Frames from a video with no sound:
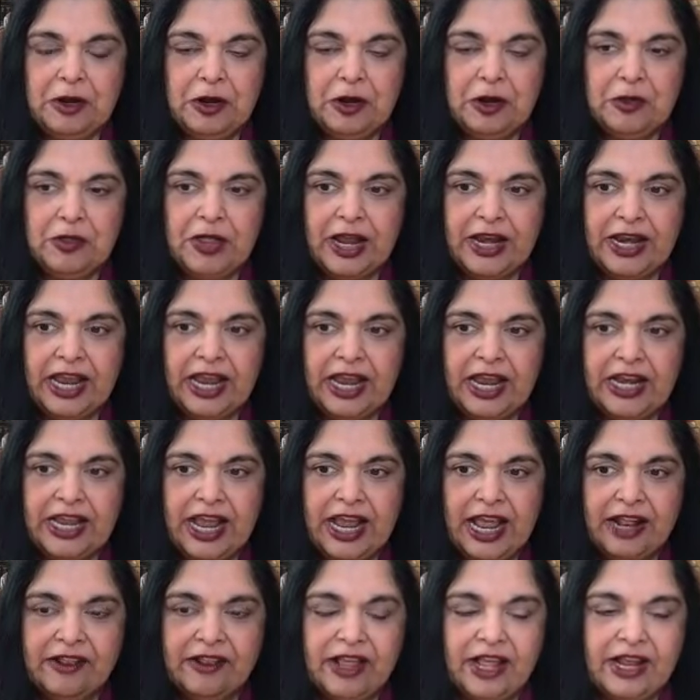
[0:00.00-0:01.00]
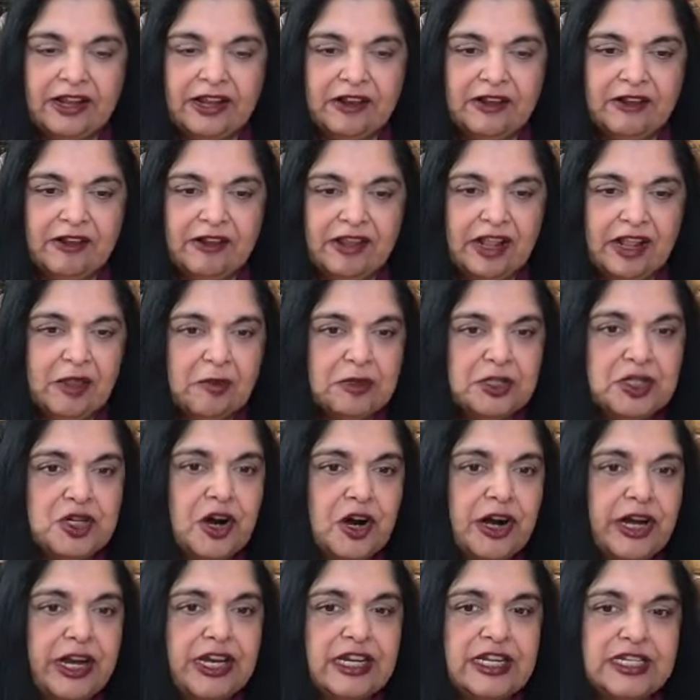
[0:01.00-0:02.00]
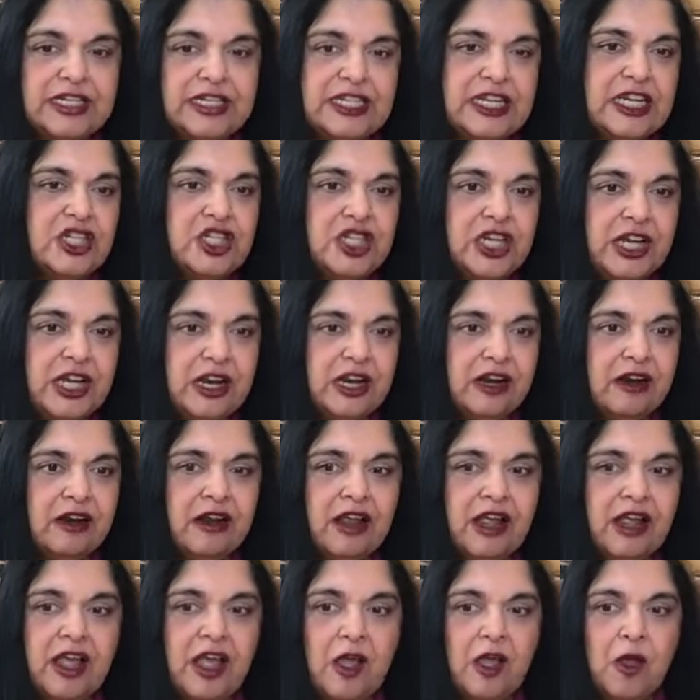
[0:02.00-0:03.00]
it can, that the majority decision